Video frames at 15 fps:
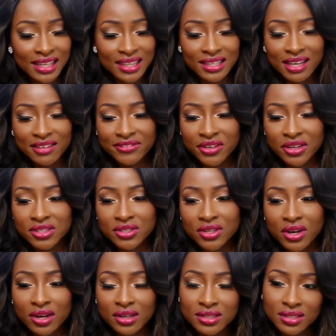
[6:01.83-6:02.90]
I think I first
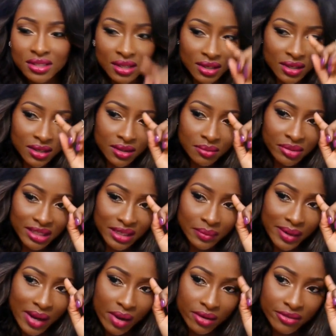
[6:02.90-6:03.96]
got banana
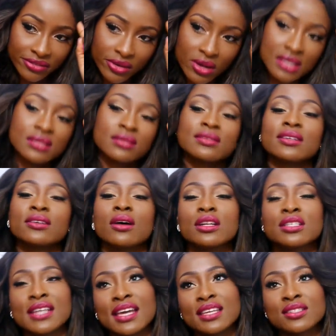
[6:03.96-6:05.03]
powder first, and then I
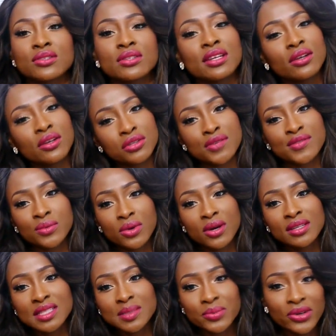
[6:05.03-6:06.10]
got chestnut, and I got the other
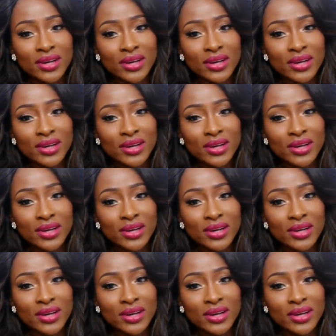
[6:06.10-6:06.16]
ones.